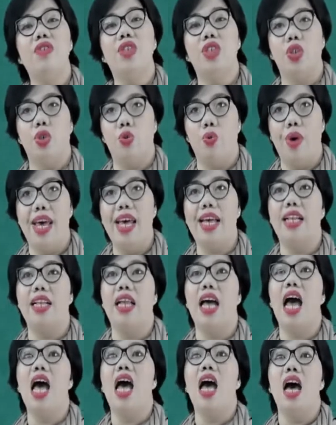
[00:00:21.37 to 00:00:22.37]
as well,
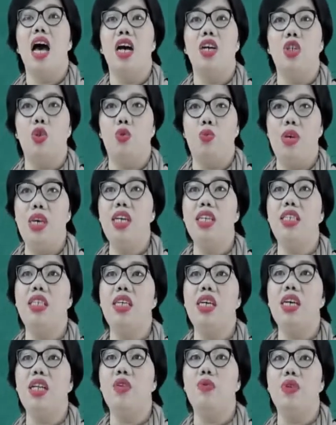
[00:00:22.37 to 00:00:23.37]
as we
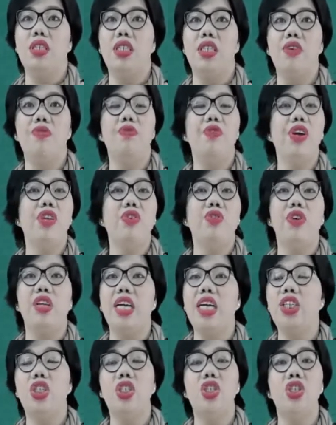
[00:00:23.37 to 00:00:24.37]
deal with different
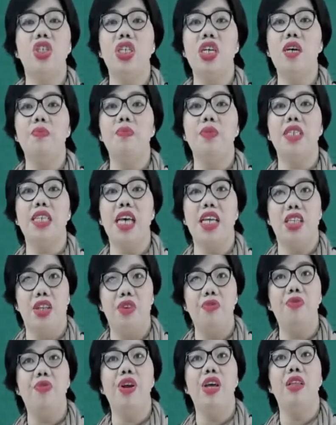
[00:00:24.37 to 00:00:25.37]
relationships and
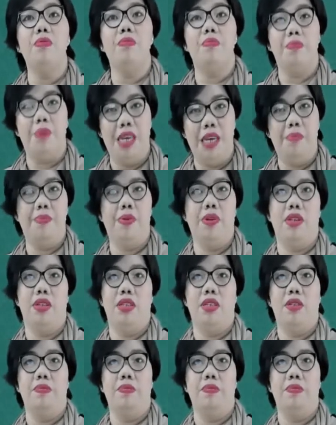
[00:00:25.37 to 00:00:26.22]
different people.